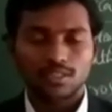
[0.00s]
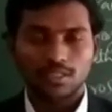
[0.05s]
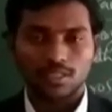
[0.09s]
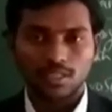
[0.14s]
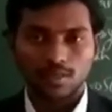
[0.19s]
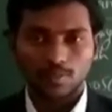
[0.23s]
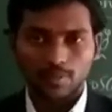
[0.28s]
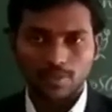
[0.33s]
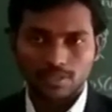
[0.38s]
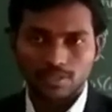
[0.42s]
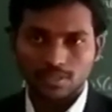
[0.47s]
they
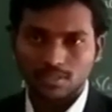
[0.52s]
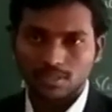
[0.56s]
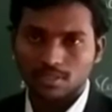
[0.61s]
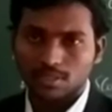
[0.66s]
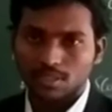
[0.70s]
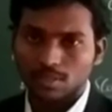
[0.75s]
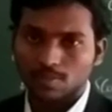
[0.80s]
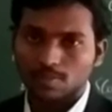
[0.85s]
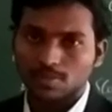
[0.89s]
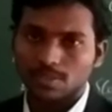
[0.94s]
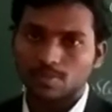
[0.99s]
replace the
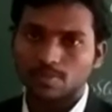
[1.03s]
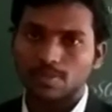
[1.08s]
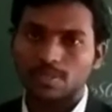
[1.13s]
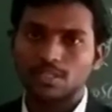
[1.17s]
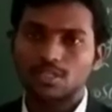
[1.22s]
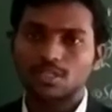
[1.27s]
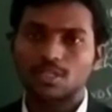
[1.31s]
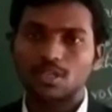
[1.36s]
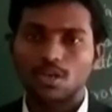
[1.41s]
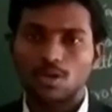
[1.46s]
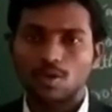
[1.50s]
terms
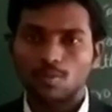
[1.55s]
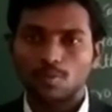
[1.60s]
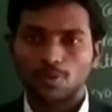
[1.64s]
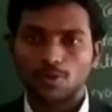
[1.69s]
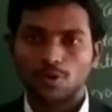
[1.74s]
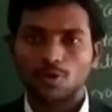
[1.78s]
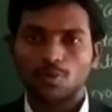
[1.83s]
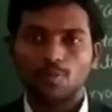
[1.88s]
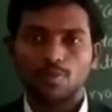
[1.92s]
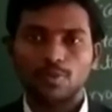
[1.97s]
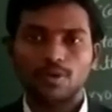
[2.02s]
by
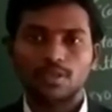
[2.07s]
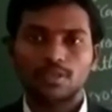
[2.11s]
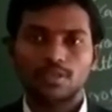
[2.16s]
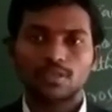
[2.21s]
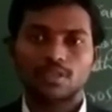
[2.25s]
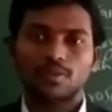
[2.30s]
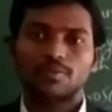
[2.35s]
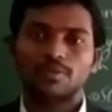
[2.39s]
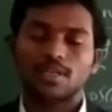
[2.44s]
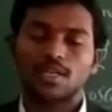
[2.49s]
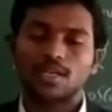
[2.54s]
probability
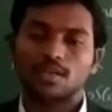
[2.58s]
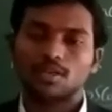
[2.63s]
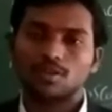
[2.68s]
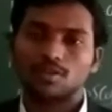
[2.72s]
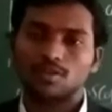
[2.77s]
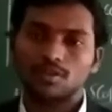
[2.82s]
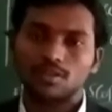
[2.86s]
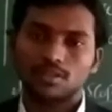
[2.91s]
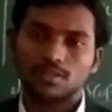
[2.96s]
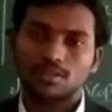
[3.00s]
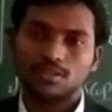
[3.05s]
of an
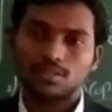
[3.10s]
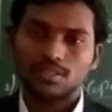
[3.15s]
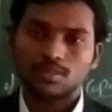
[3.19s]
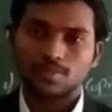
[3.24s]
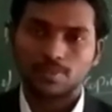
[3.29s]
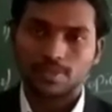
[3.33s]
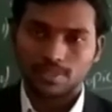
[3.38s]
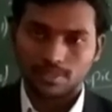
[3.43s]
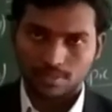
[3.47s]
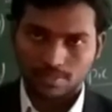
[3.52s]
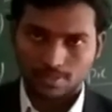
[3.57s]
electron in the
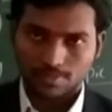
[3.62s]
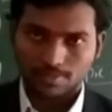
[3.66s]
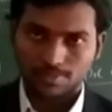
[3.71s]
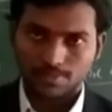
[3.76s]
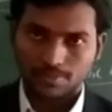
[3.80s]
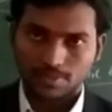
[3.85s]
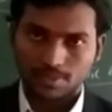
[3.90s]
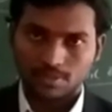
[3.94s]
space.